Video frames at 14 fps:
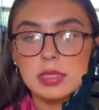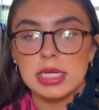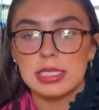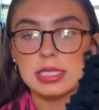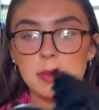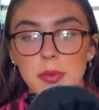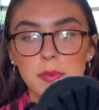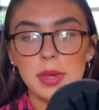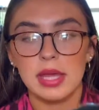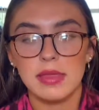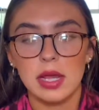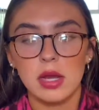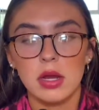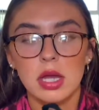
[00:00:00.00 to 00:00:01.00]
that zipper being
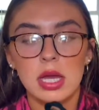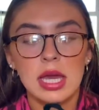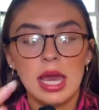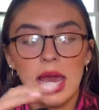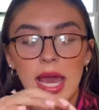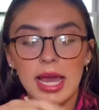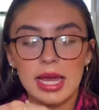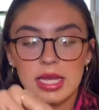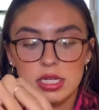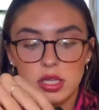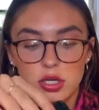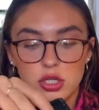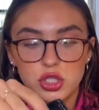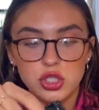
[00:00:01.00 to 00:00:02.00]
there. And
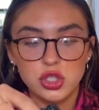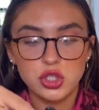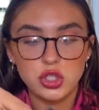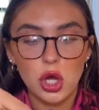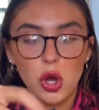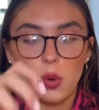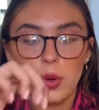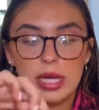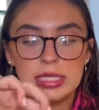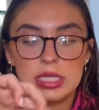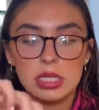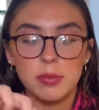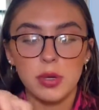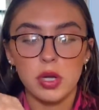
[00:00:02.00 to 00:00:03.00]
they're so easy
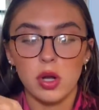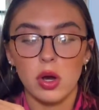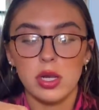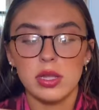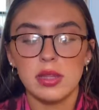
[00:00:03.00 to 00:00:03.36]
to put on.